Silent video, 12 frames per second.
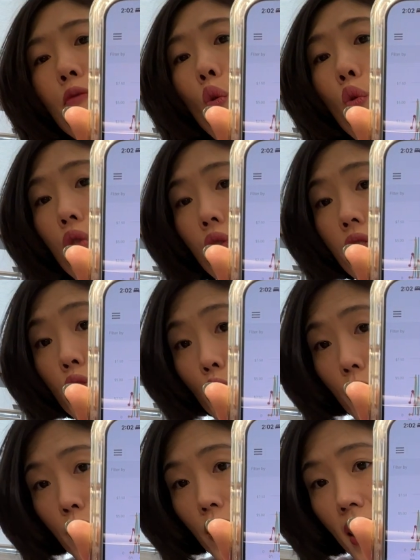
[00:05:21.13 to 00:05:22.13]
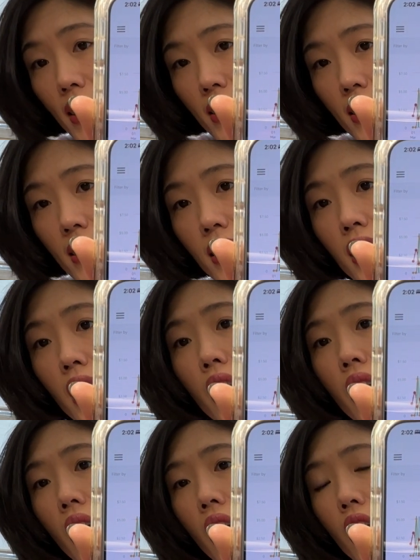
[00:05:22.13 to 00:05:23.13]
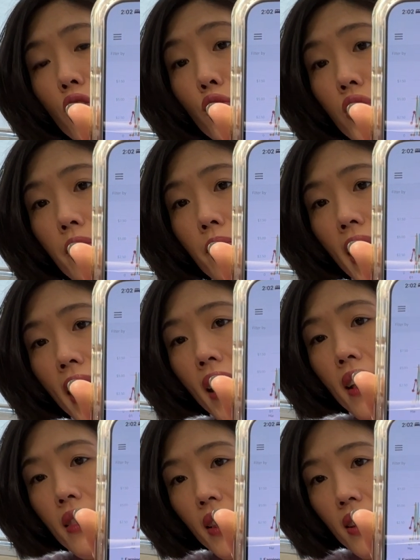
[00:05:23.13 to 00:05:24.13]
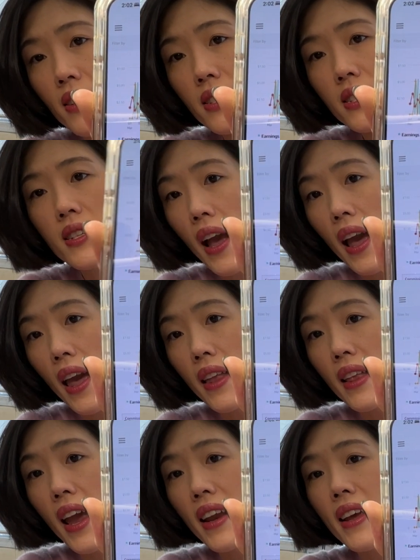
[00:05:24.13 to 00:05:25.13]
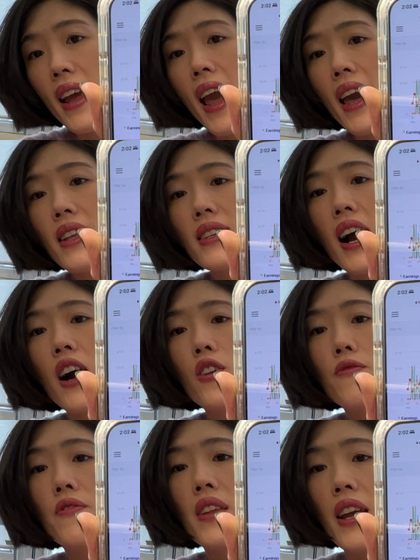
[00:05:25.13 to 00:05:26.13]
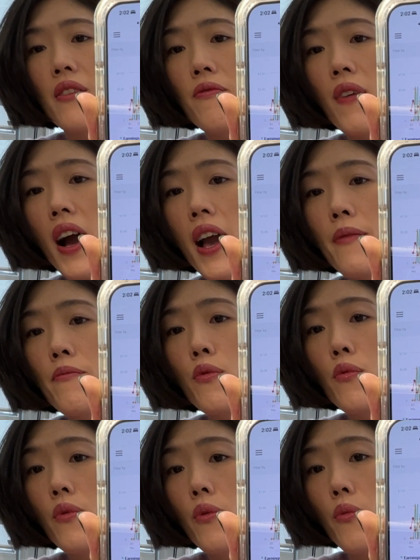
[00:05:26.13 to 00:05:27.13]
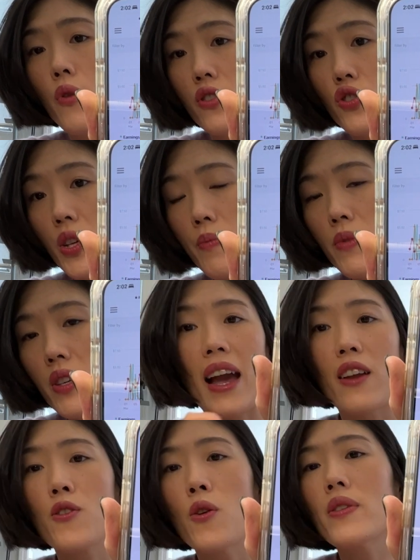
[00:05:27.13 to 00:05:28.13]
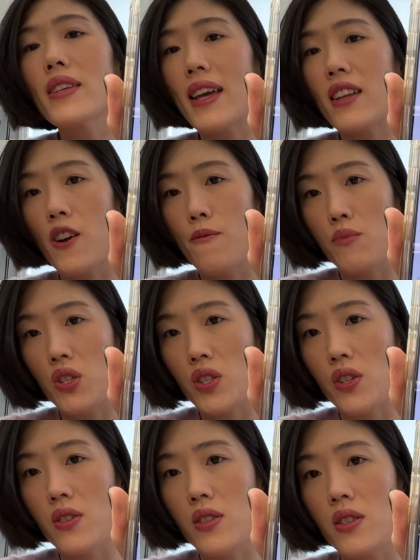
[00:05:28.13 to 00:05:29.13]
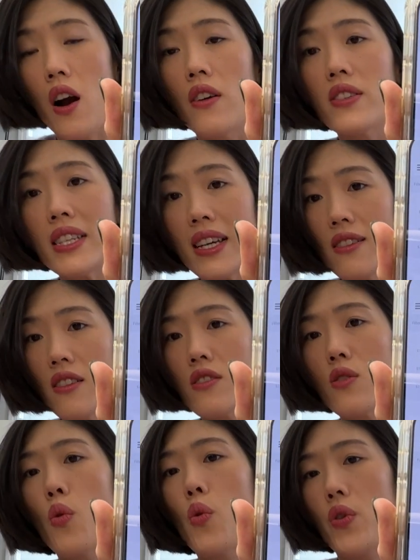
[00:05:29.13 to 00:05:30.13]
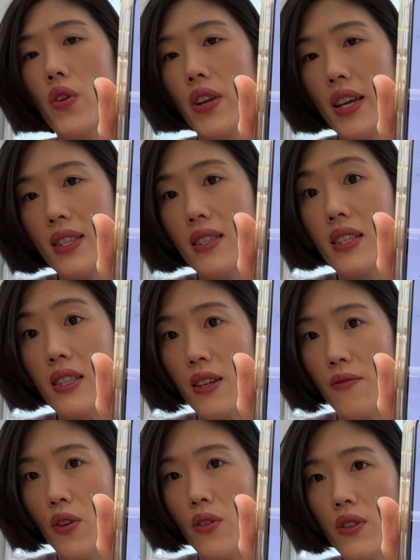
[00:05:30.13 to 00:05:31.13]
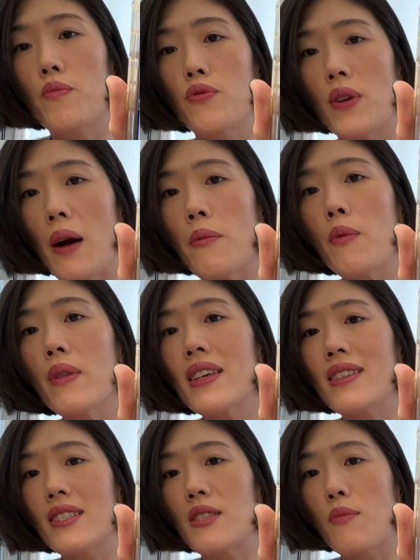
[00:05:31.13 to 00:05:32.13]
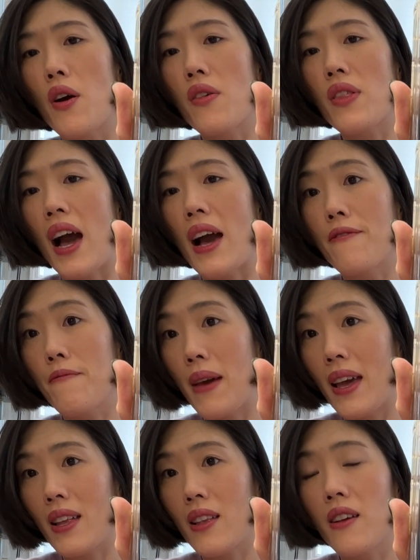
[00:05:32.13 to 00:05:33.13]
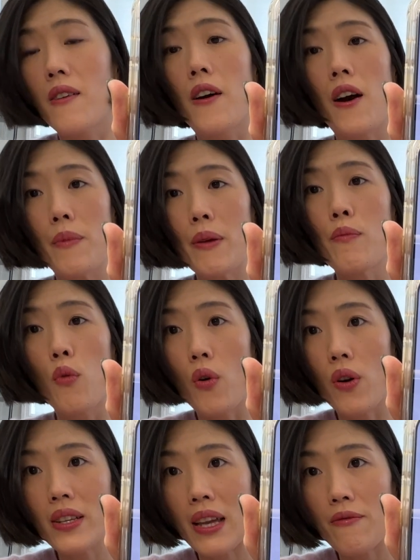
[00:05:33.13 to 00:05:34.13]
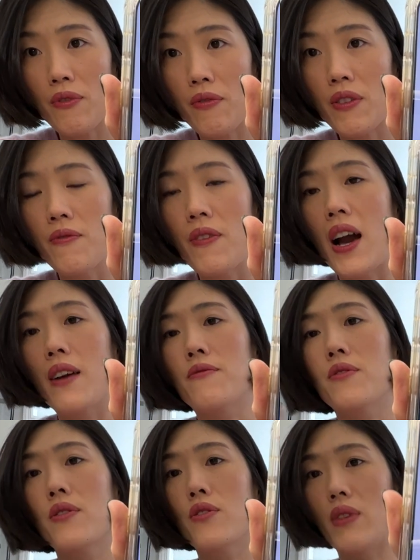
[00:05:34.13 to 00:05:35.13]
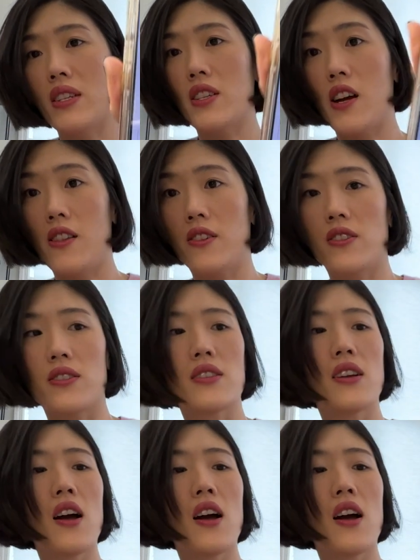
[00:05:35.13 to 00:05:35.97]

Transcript: orders were placed using my links, and 88 out of 95 were shipped. I don't get commissions until the order is delivered. Probably this month I've made a bit more than $55.